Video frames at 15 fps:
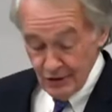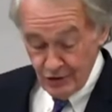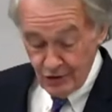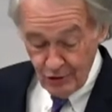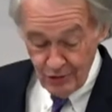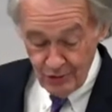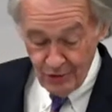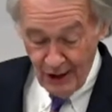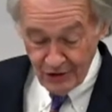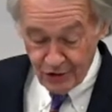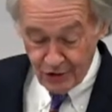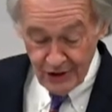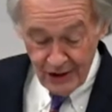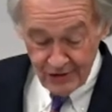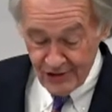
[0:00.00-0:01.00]
to a
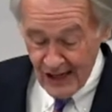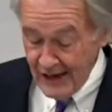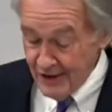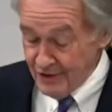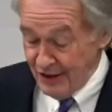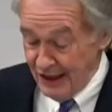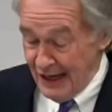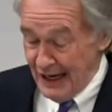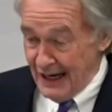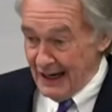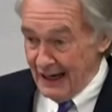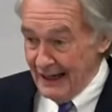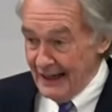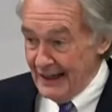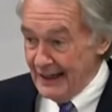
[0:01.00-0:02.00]
certain extent.
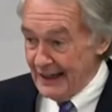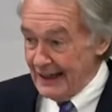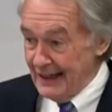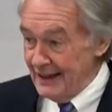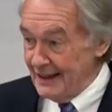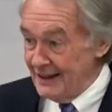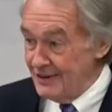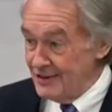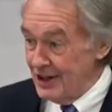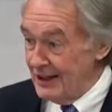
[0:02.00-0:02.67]
Thank